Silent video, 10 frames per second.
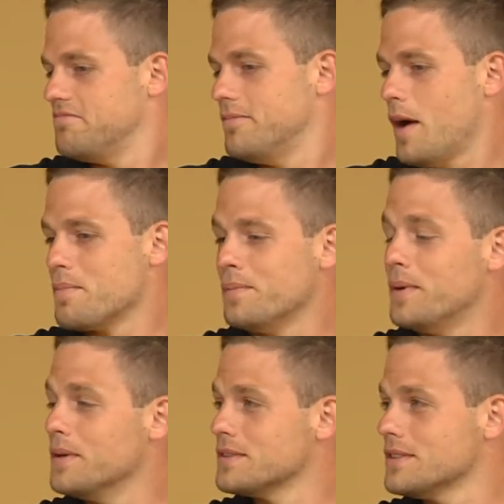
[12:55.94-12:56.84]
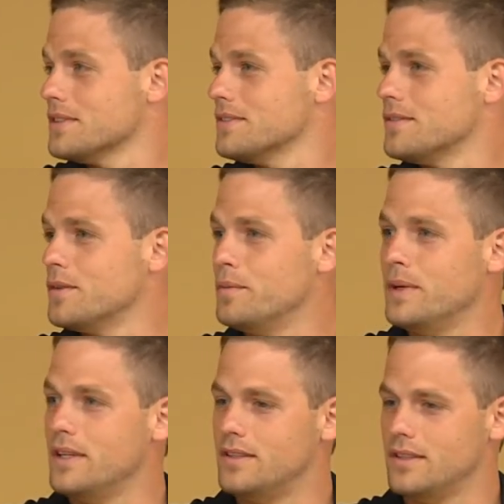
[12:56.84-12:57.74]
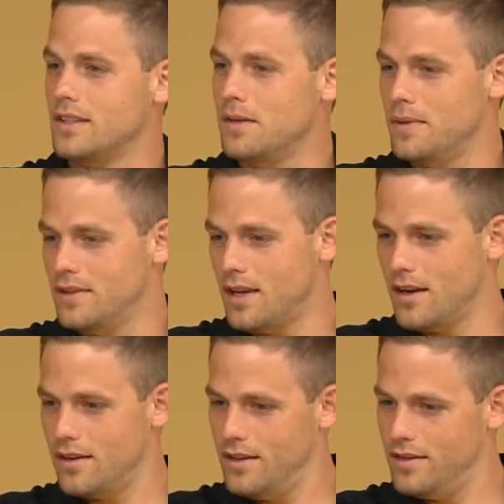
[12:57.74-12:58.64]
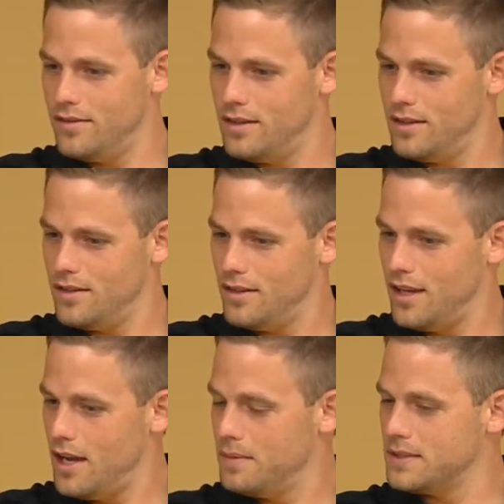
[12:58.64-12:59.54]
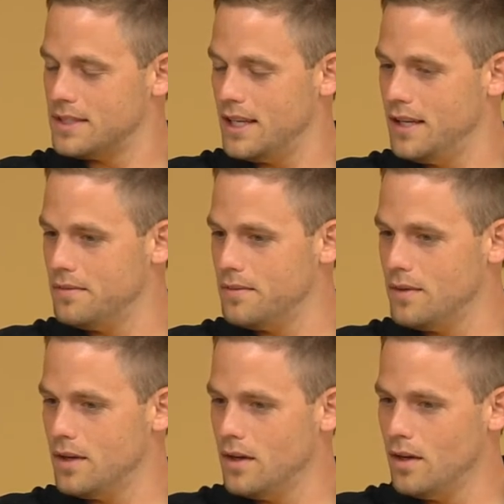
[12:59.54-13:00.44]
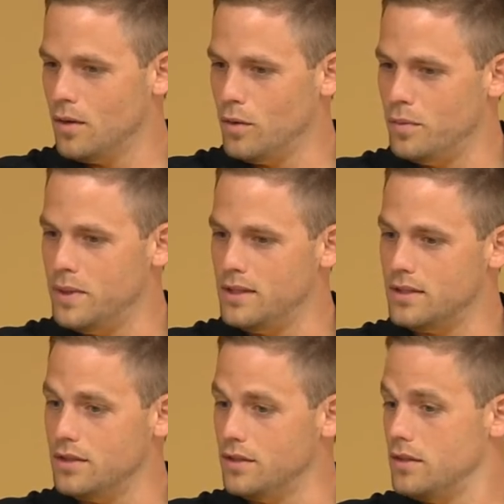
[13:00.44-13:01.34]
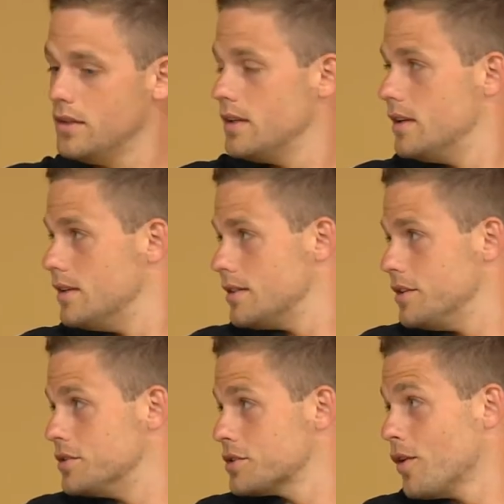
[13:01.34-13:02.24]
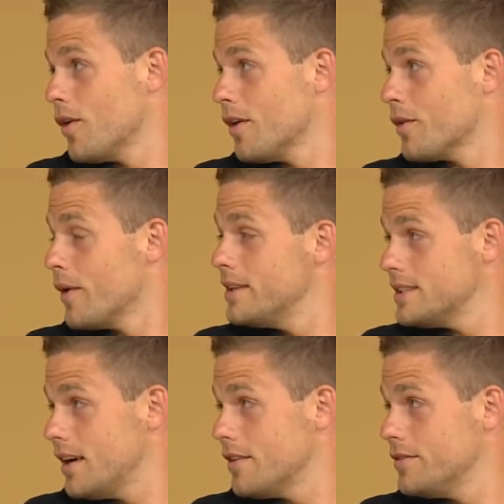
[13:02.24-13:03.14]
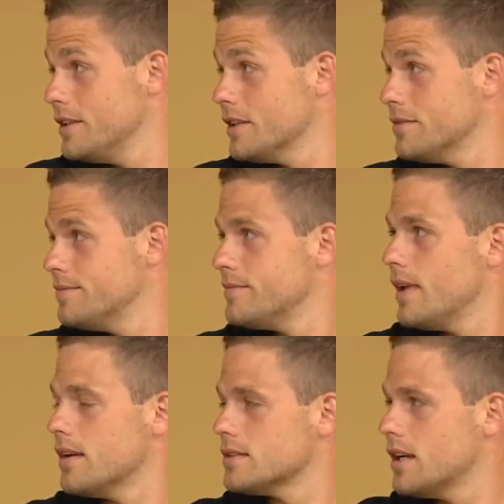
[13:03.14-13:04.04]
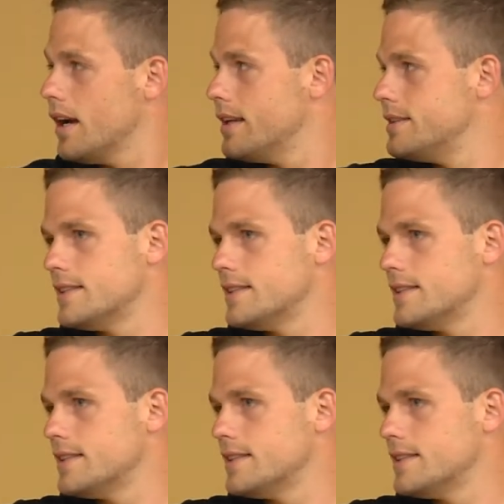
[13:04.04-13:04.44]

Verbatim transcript: my proposal would be to keep the integrity of the, the game the same, would be to say you score on the right side of the field, outside,